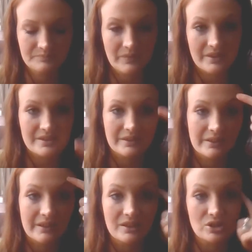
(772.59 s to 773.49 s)
it's a
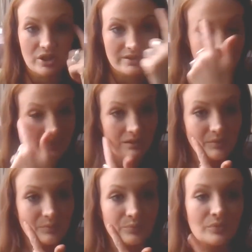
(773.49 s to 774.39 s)
decongestant,
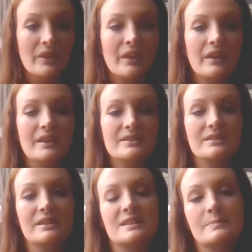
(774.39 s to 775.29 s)
it's an
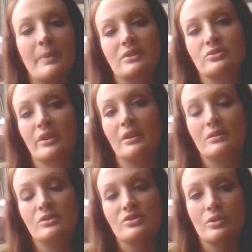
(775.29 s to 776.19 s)
expectorant.
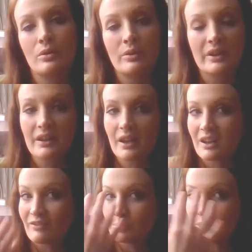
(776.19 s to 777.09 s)
So any
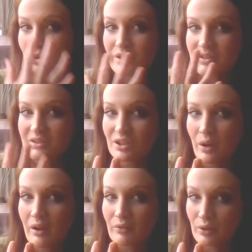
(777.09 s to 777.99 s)
kind of mucus that you
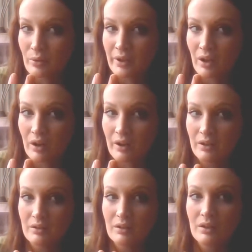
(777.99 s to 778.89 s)
have going on,
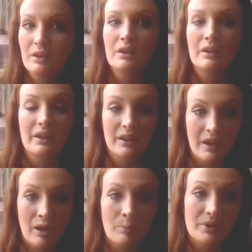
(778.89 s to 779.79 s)
it can
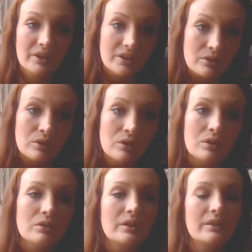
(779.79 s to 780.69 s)
help
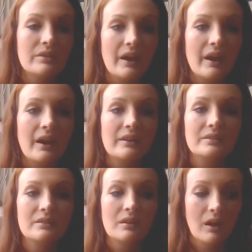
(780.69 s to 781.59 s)
heal that
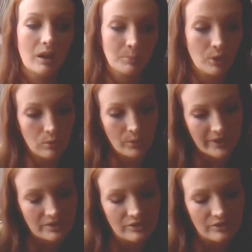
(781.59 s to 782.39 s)
up quickly